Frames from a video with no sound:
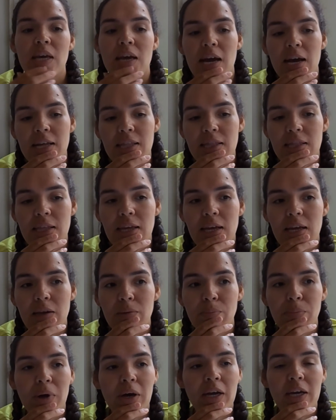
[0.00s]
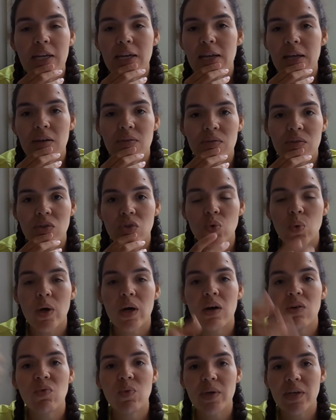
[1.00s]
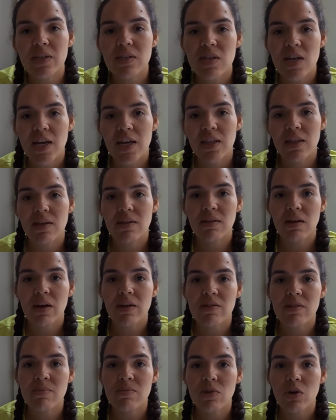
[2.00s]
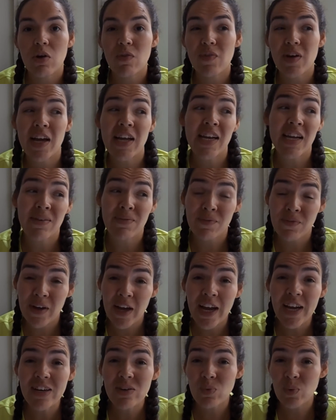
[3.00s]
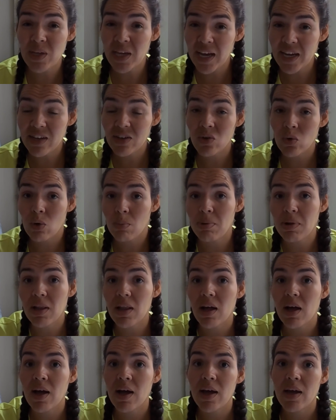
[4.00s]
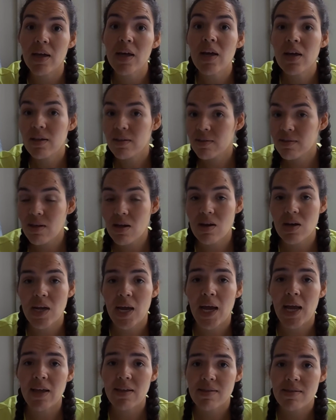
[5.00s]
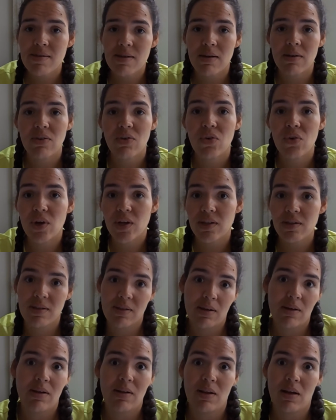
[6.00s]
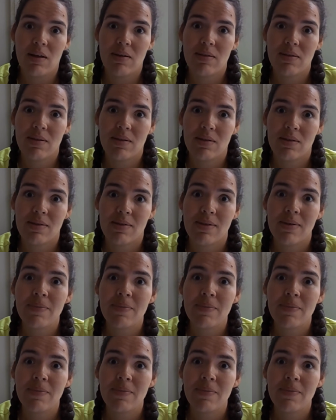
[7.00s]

and then by 11, 12, we could take these items off. And in fact, we had to apply sun hat, sun cream, sunglasses.